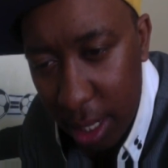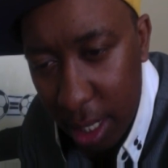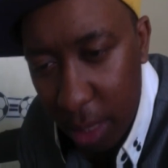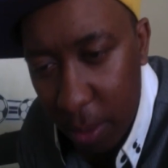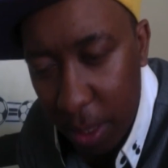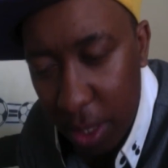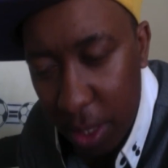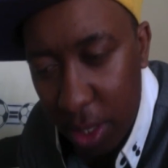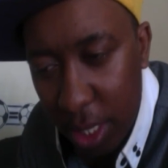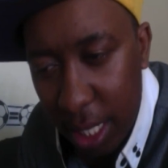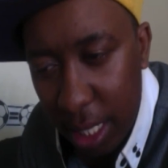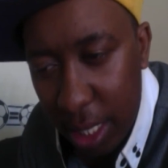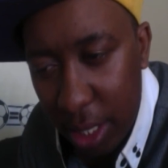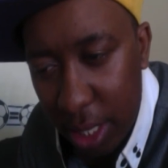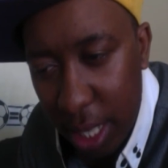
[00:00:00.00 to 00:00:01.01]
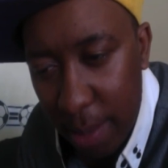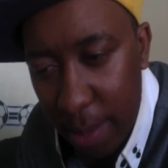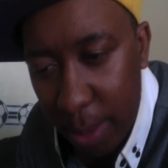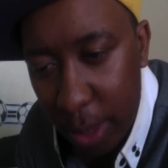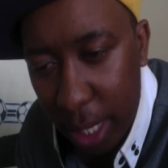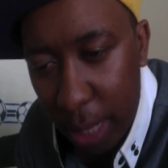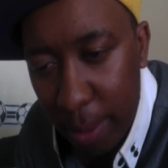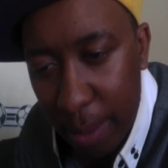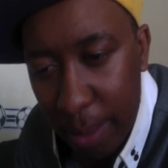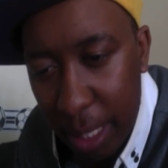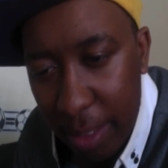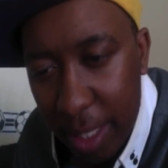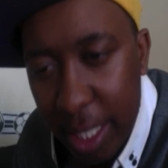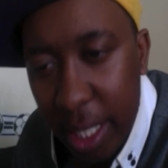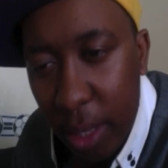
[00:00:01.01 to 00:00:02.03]
Well, there's a demo game. I
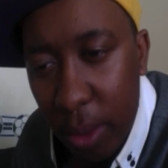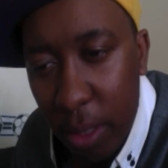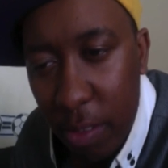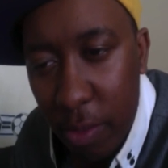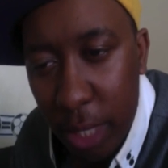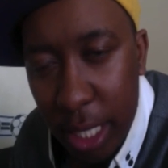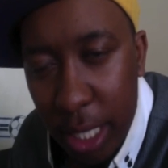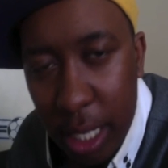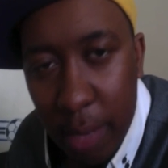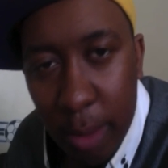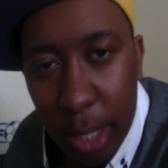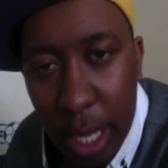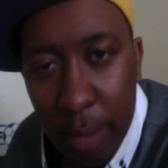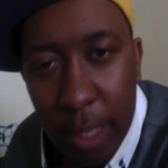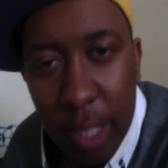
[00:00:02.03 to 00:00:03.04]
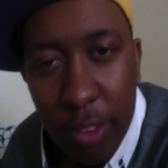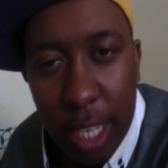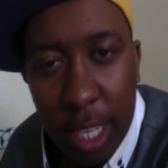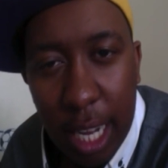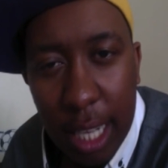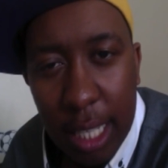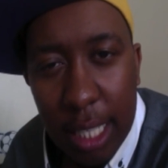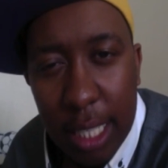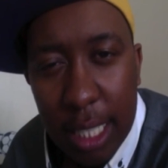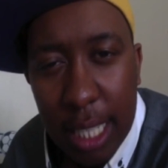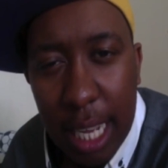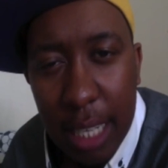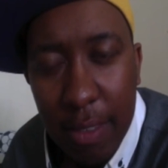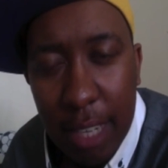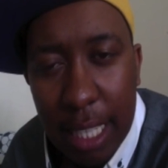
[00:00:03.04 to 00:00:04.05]
believe it's the only free demo game that you've got, and it's
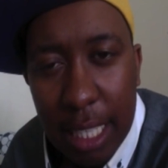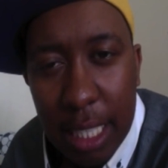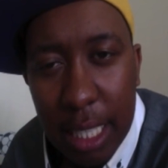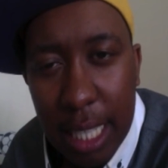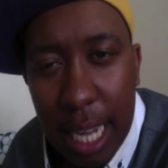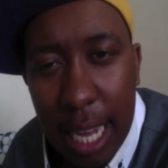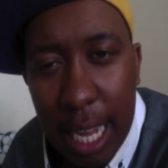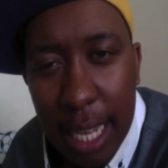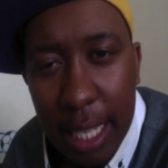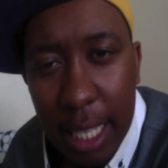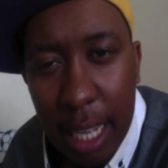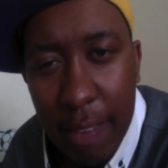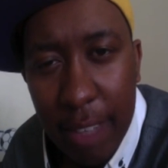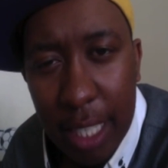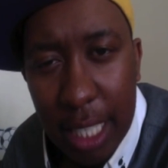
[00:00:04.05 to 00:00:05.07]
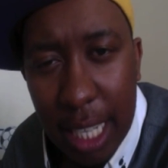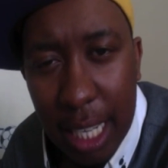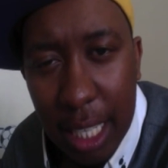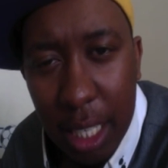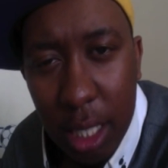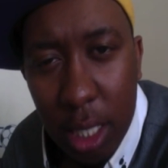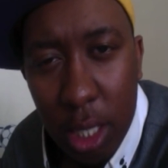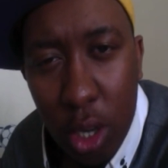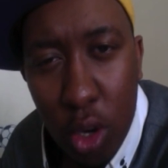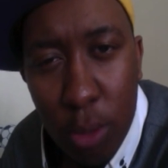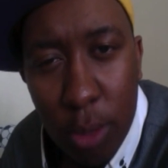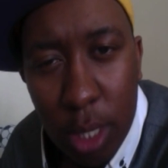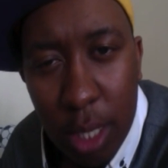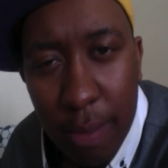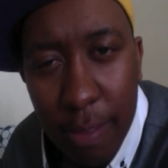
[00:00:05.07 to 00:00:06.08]
kind of like this guy. I think it's like a little
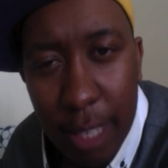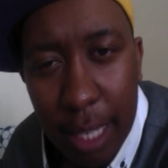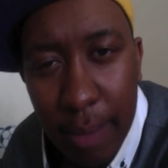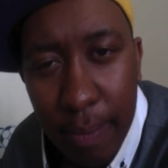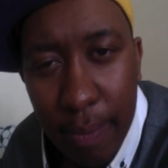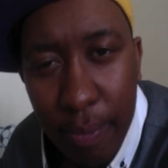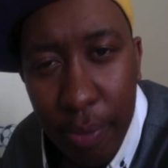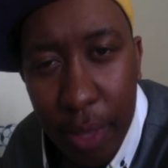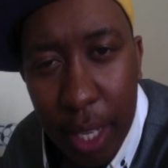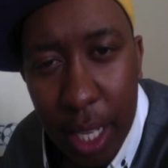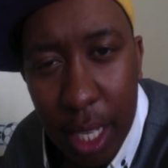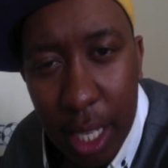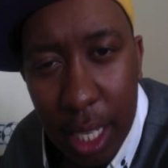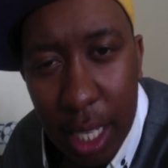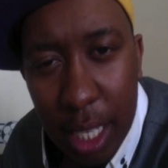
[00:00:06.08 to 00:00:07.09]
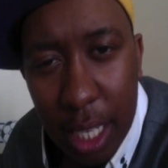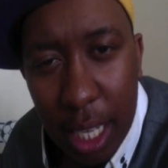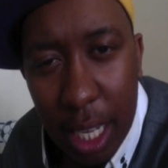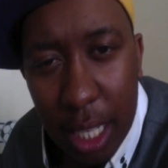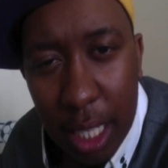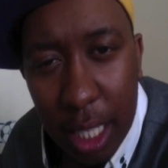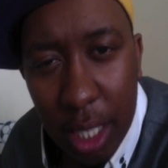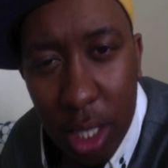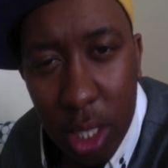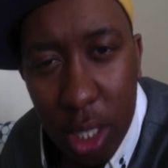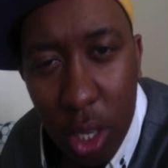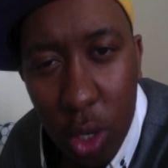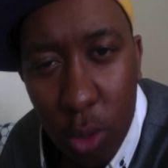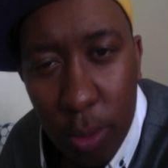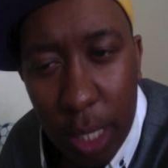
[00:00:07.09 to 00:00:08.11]
gnome or something. And the little
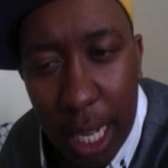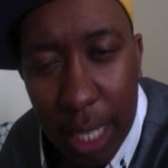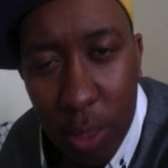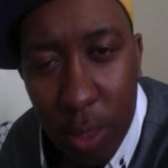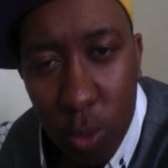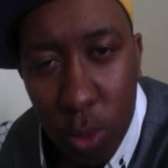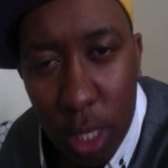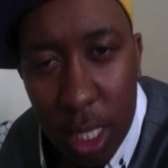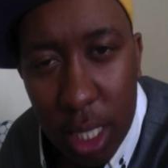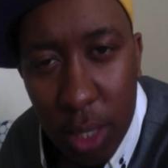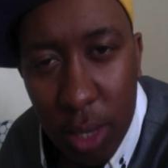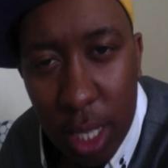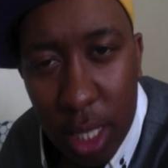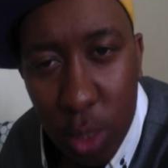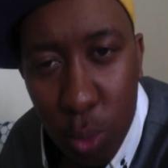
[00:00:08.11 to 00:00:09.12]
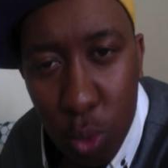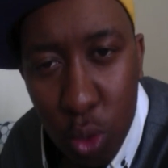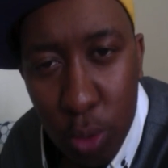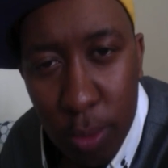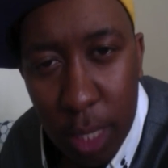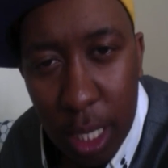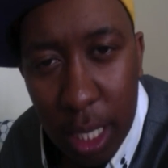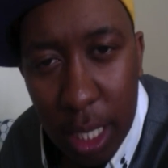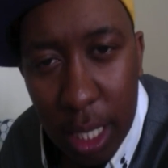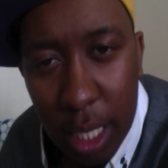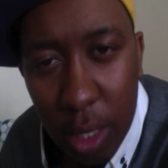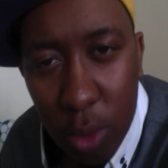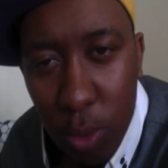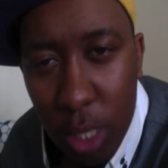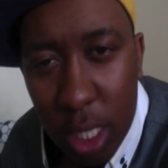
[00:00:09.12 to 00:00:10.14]
gnome, he kind of runs across the room,
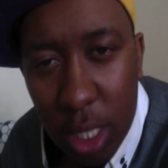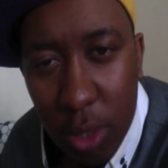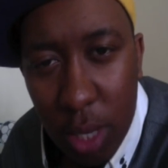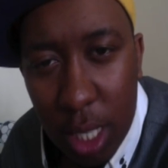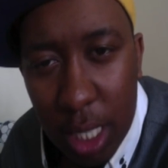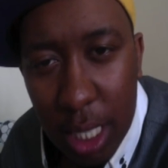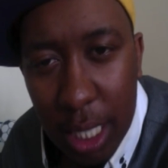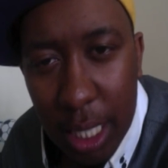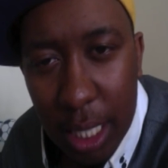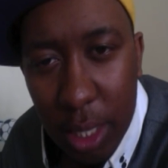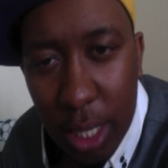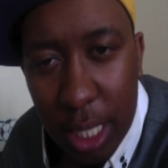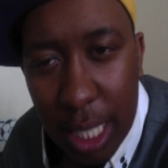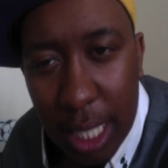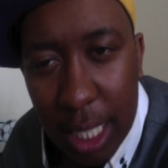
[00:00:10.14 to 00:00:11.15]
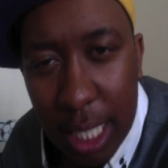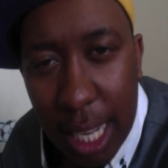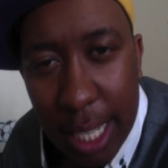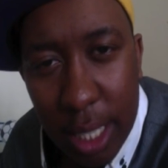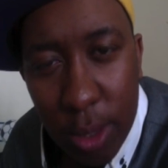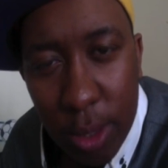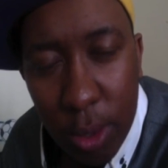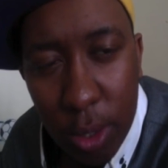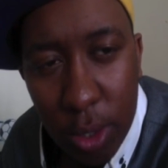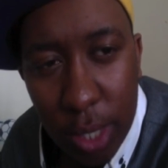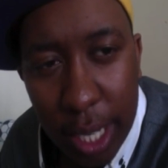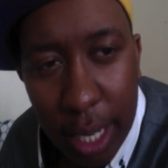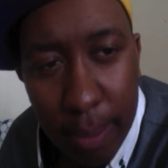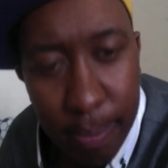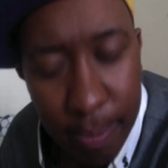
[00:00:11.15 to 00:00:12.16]
runs across the. It's like a side scroller
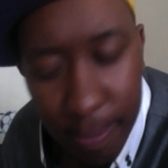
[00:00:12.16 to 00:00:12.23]
game.